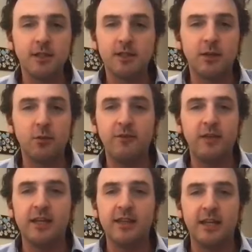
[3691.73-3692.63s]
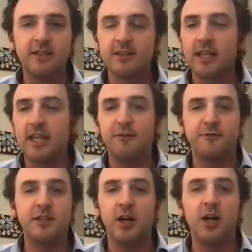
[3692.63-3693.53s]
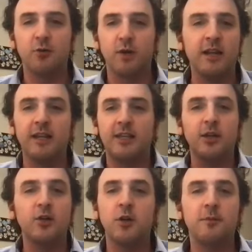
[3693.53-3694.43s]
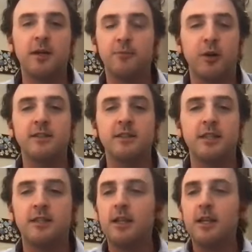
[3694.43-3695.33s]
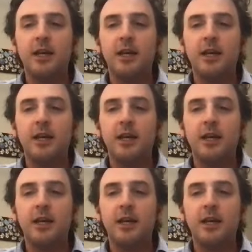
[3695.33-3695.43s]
Like they, we haven't had that since like FDR, right? Like he'll go to bed president